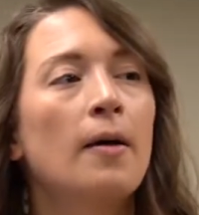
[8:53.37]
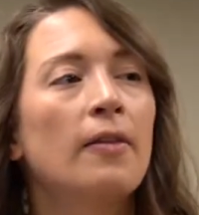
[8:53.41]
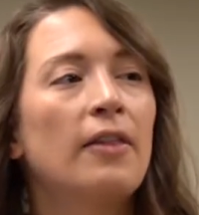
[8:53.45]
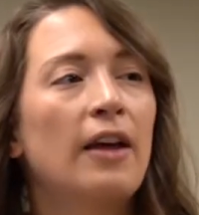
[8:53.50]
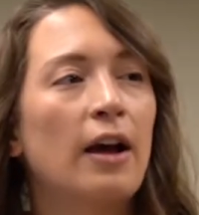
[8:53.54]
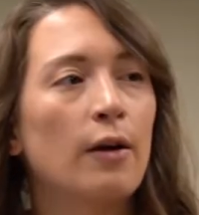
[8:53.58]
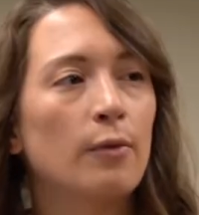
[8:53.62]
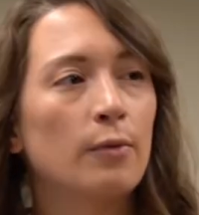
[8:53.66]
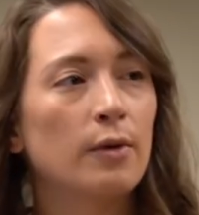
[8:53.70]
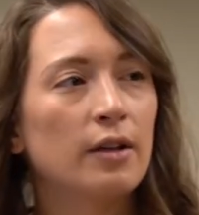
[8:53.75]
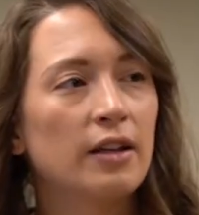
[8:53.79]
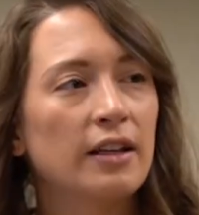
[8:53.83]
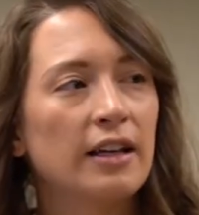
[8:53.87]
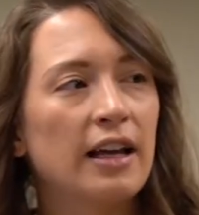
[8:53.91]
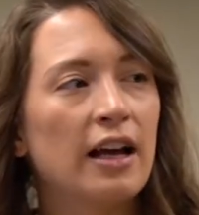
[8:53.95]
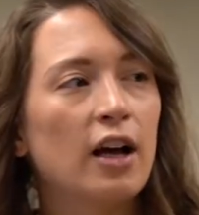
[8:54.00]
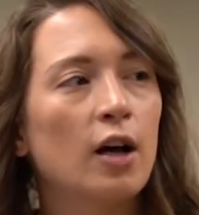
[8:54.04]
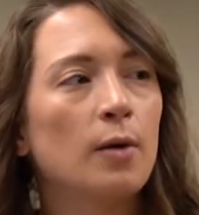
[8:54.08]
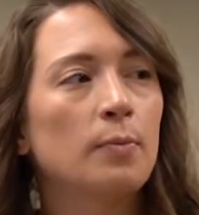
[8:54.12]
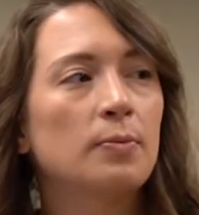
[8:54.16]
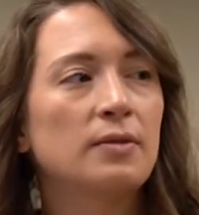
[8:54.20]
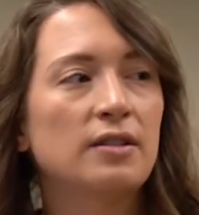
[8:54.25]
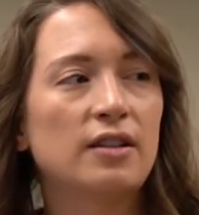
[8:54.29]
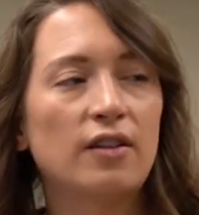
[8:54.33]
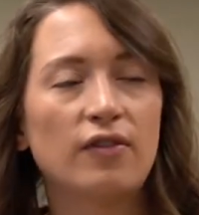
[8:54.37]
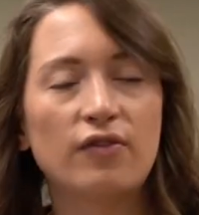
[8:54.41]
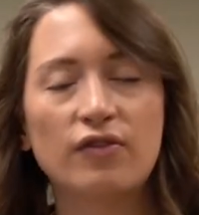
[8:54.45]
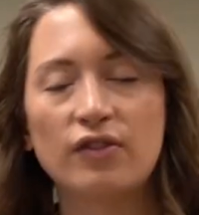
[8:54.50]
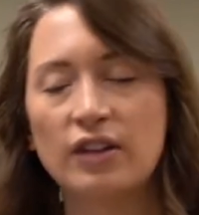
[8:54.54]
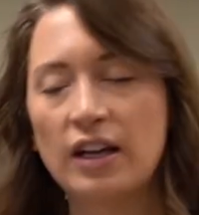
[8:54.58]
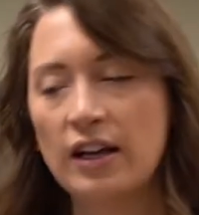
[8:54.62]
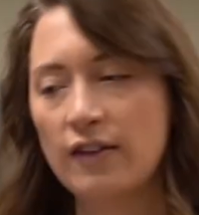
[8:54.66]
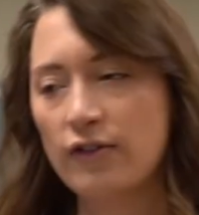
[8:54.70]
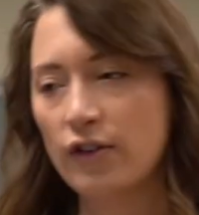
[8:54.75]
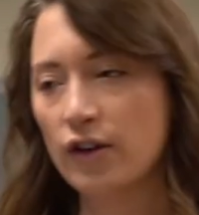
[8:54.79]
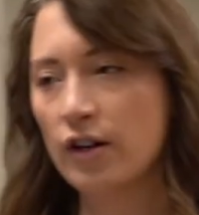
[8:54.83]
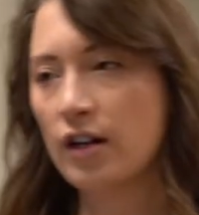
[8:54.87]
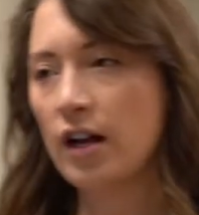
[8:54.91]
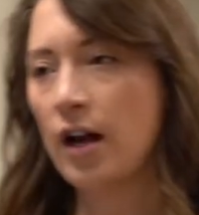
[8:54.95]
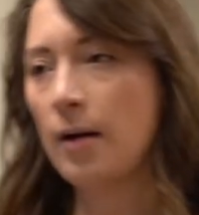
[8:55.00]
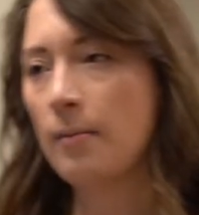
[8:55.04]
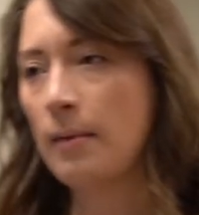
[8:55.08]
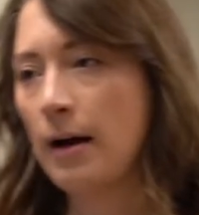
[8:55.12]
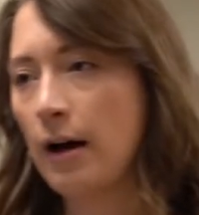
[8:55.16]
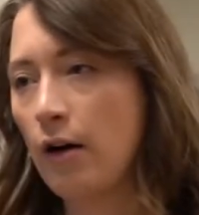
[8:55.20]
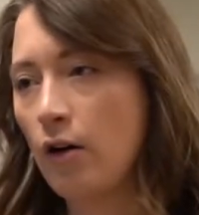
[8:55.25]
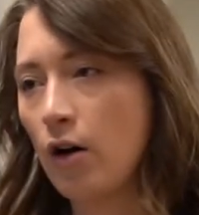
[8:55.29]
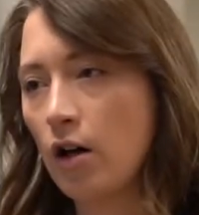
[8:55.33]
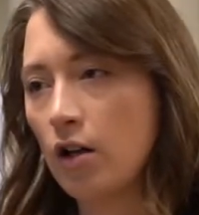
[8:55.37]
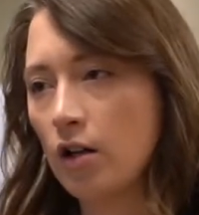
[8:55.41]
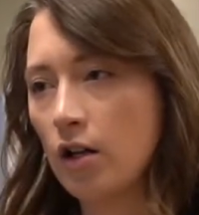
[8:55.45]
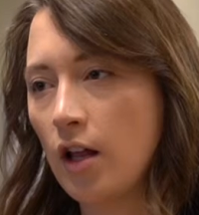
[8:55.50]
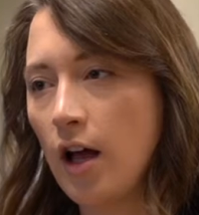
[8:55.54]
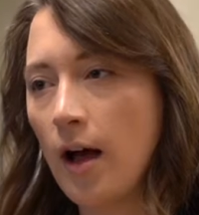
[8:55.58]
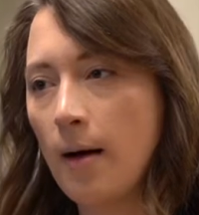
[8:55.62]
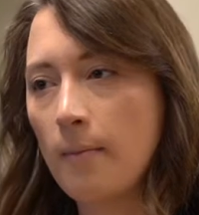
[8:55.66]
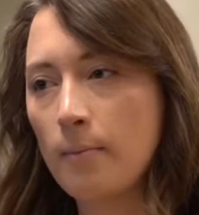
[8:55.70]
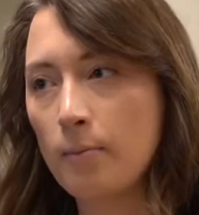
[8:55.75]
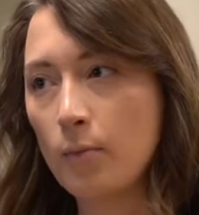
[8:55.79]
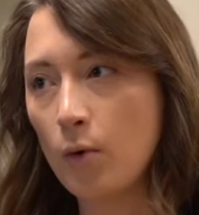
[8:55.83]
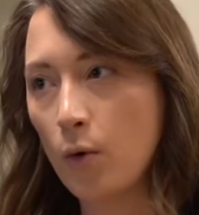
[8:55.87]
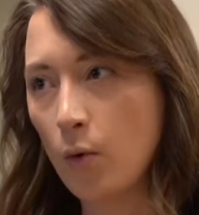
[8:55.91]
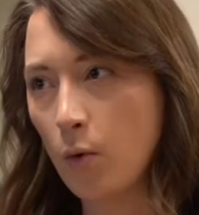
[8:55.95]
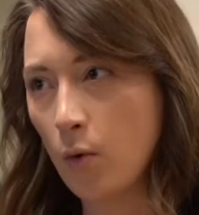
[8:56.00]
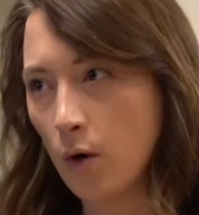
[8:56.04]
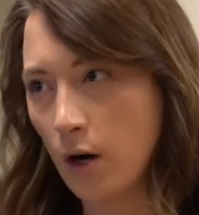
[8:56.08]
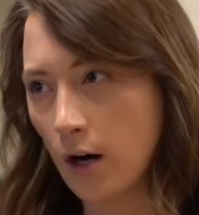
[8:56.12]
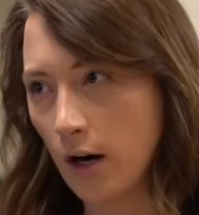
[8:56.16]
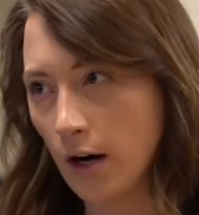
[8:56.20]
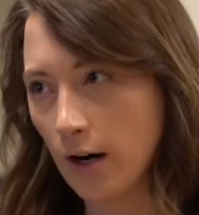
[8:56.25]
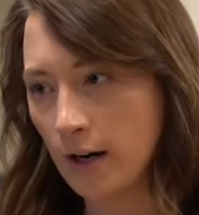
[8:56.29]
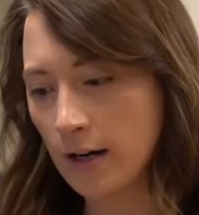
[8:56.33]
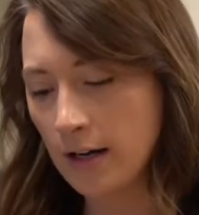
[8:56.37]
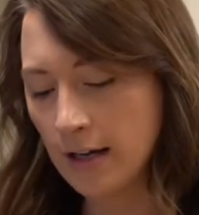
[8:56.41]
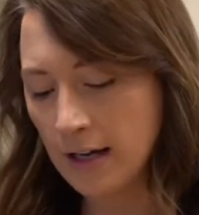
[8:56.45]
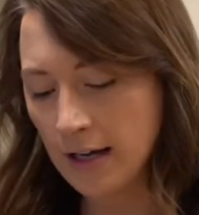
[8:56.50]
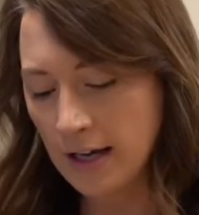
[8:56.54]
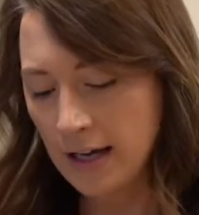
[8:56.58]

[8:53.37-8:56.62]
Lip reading: that really helps the flavor come out a lot more.